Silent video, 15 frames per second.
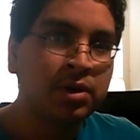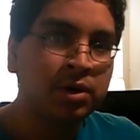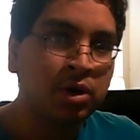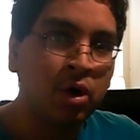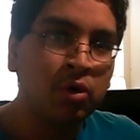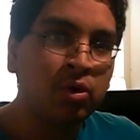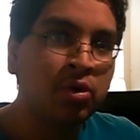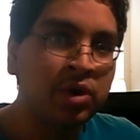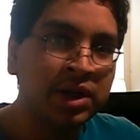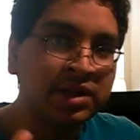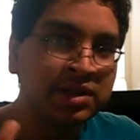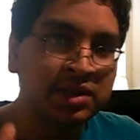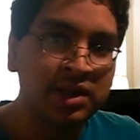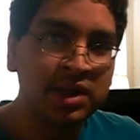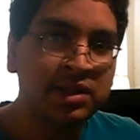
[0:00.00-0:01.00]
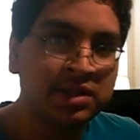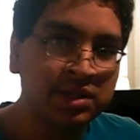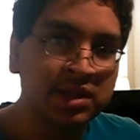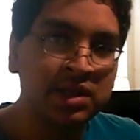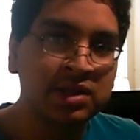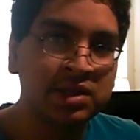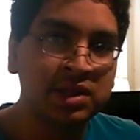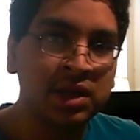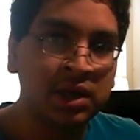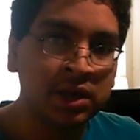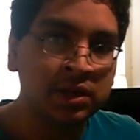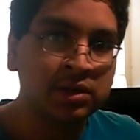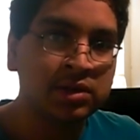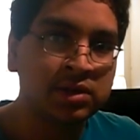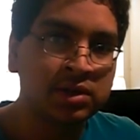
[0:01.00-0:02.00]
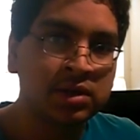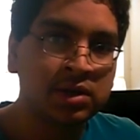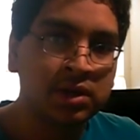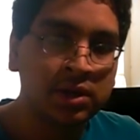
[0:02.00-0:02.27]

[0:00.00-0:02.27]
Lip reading: Goku can sense these things.